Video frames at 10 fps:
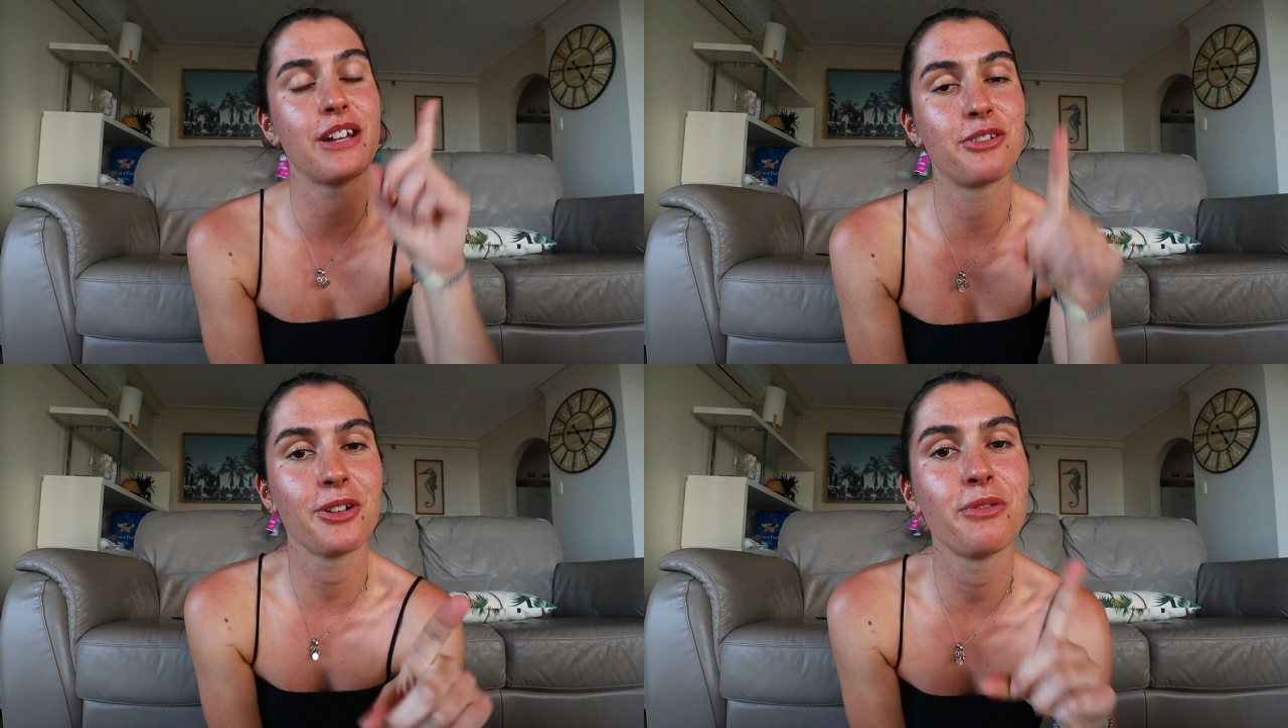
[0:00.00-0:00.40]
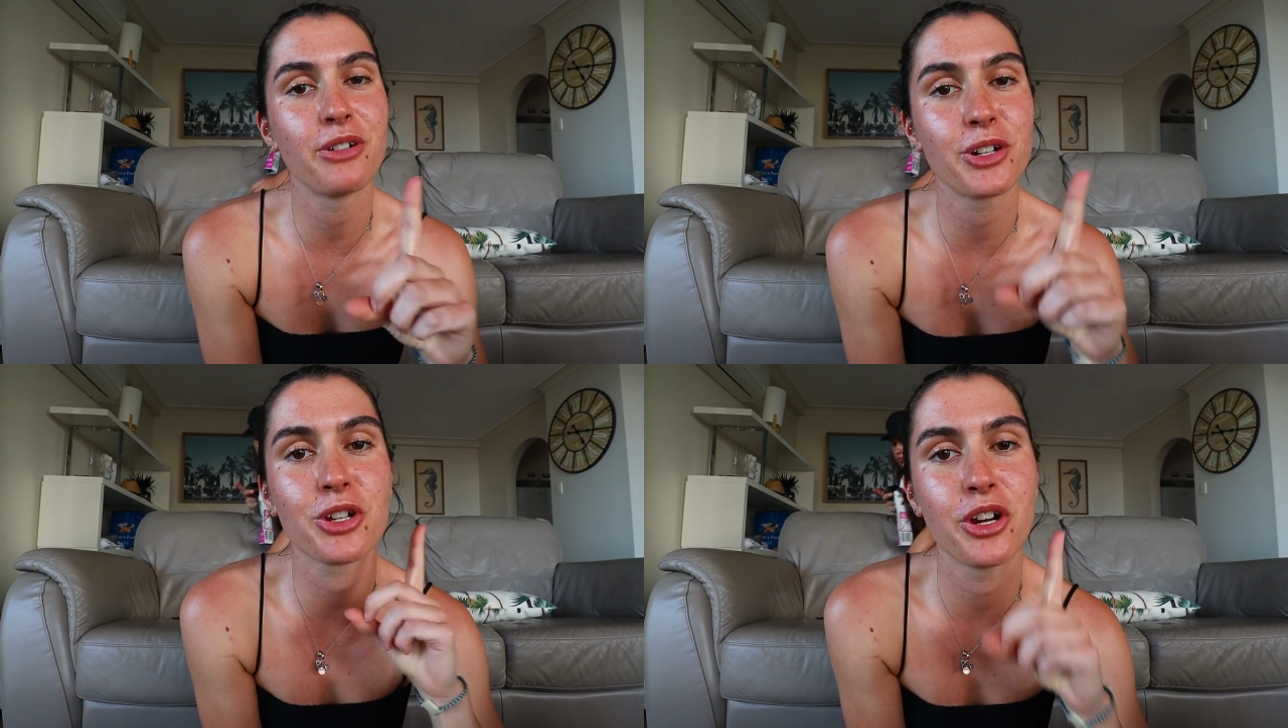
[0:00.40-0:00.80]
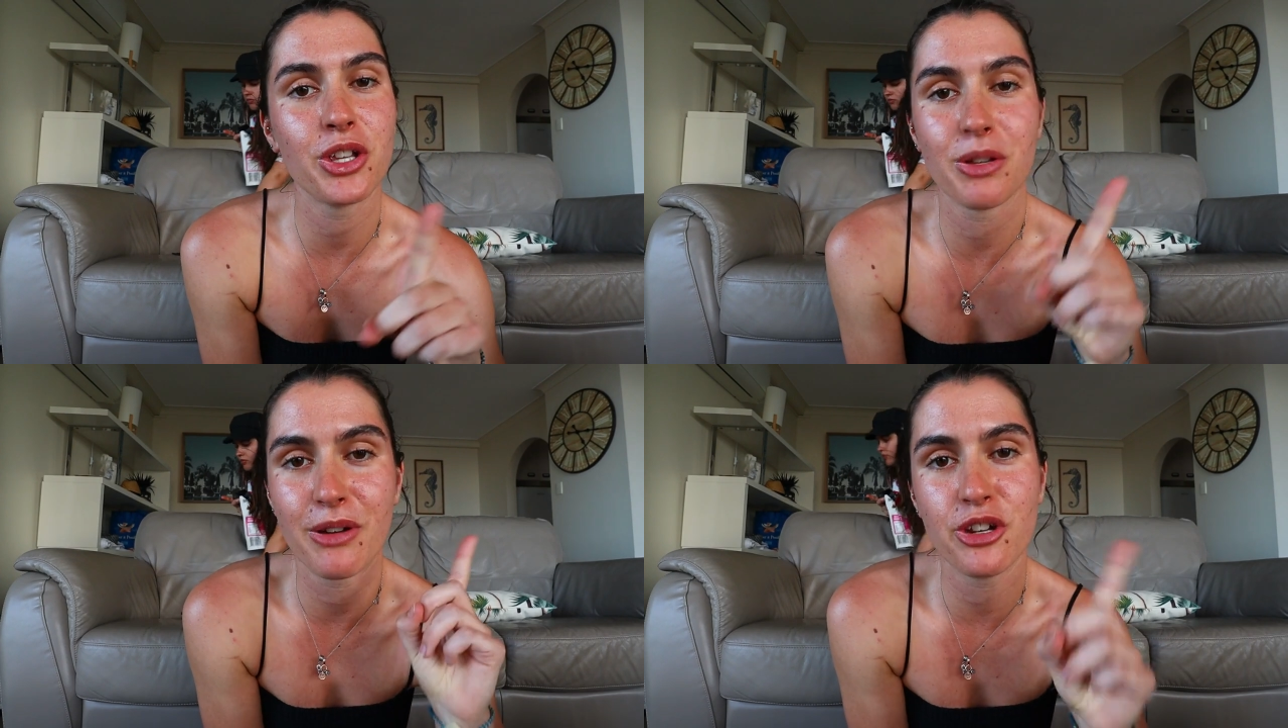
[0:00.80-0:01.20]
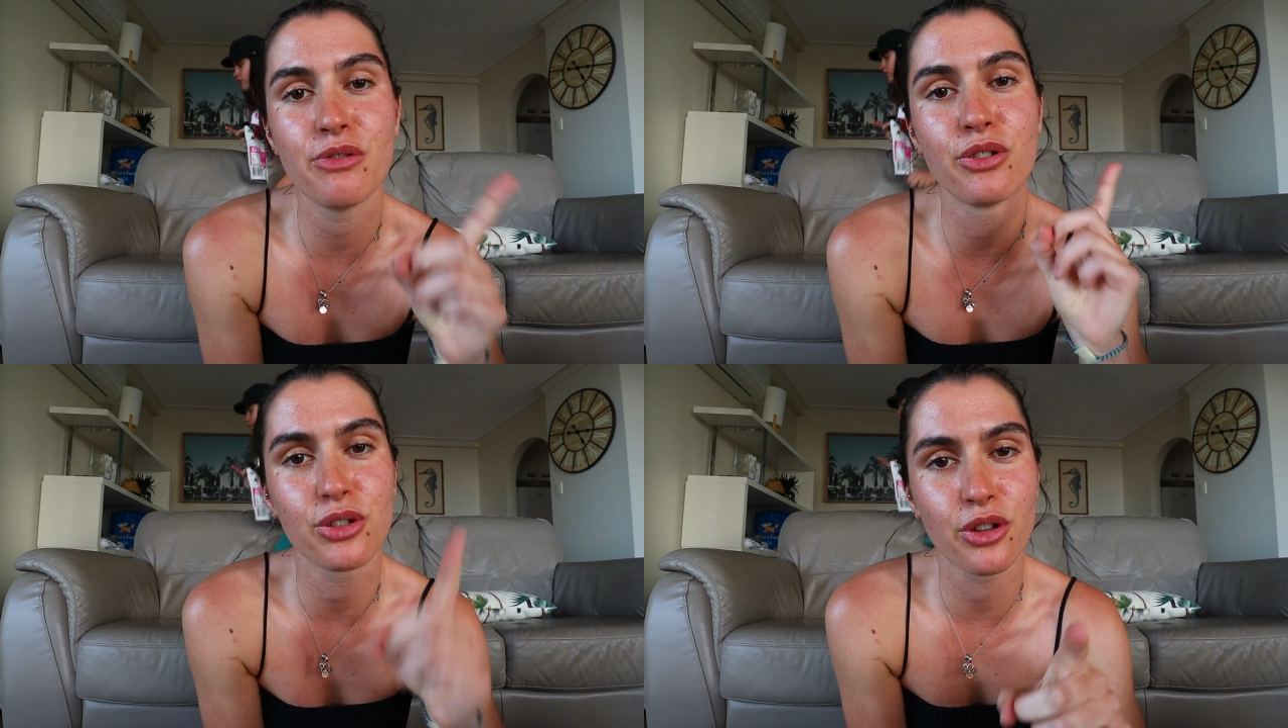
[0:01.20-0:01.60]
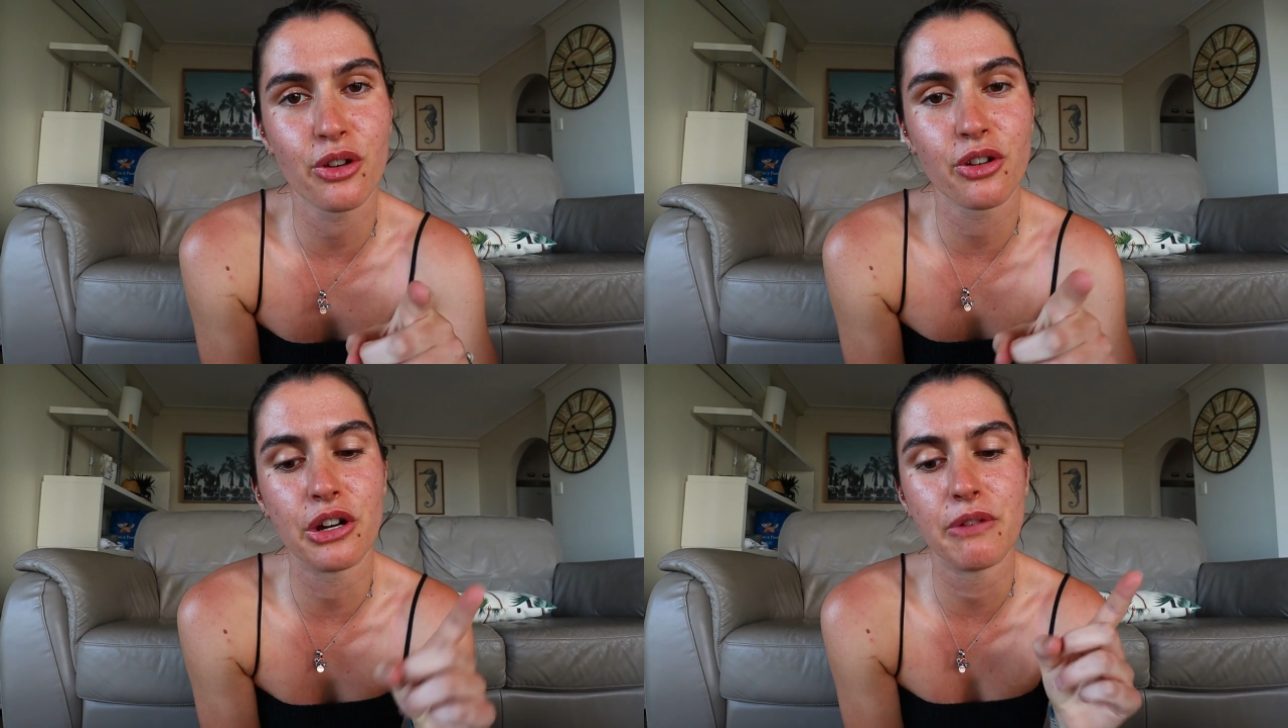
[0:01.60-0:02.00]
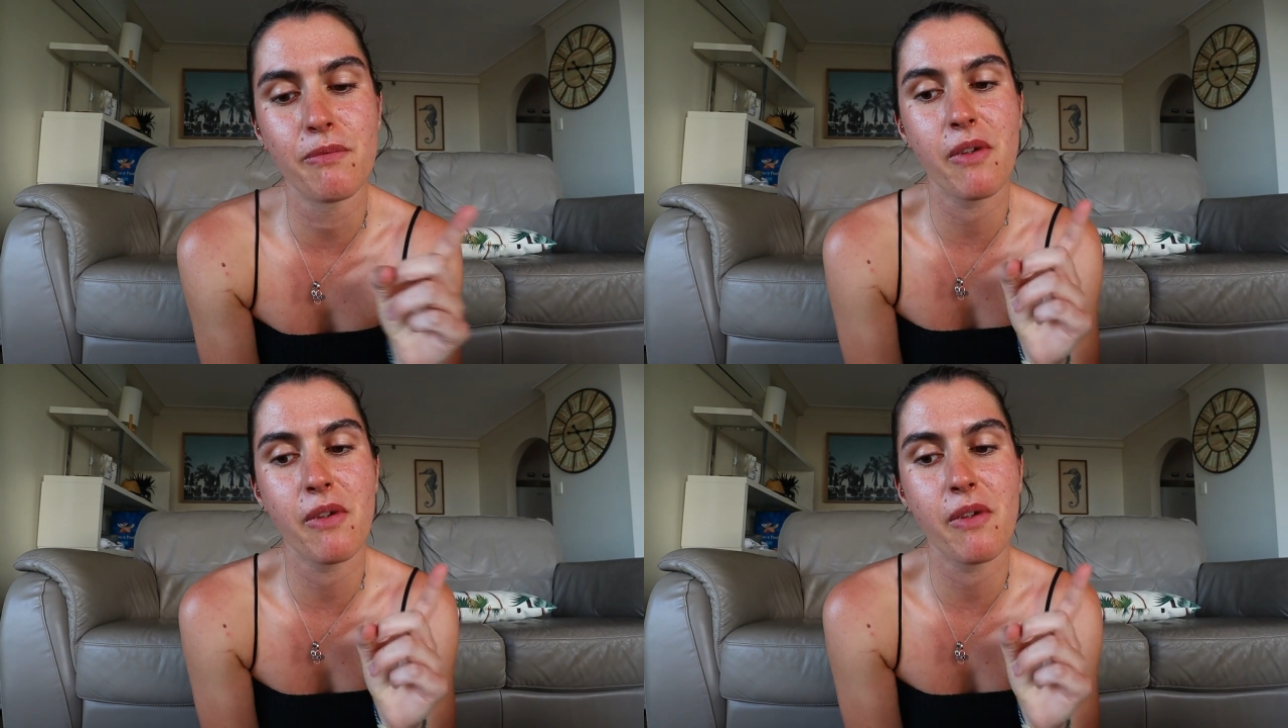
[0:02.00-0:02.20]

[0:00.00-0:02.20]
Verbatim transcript: I do want to show you the menu is so good.